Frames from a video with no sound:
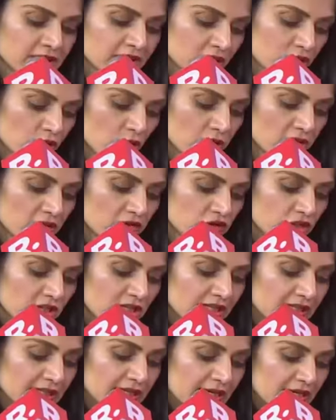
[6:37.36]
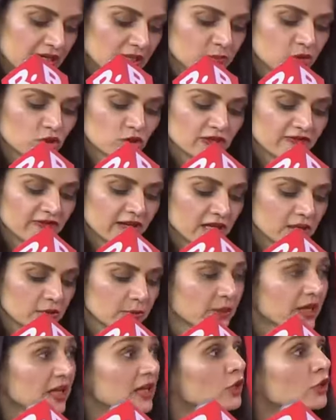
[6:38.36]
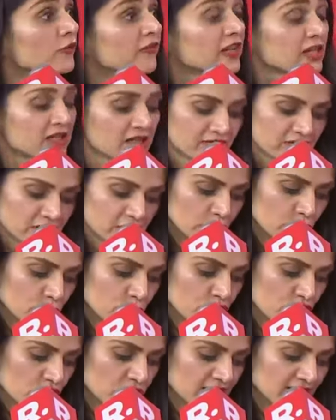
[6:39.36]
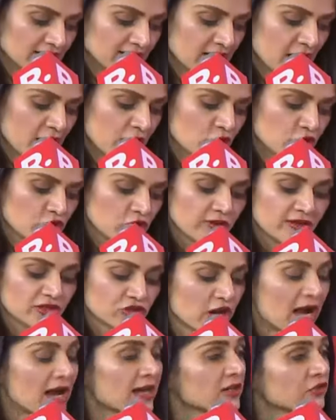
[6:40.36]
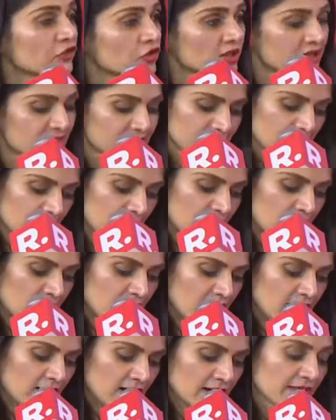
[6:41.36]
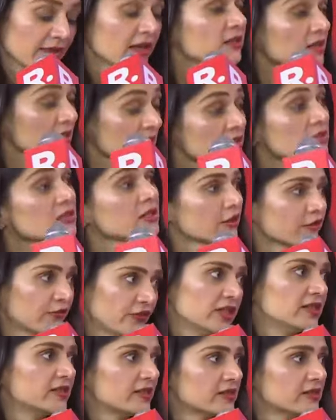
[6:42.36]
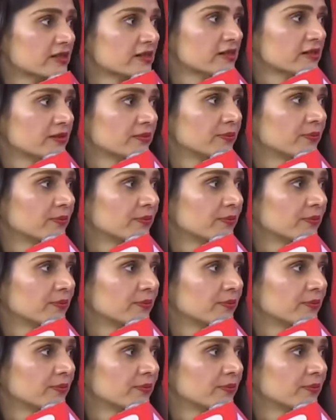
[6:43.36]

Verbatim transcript: technology can help to develop innovative solutions to the challenges uh, that India faces.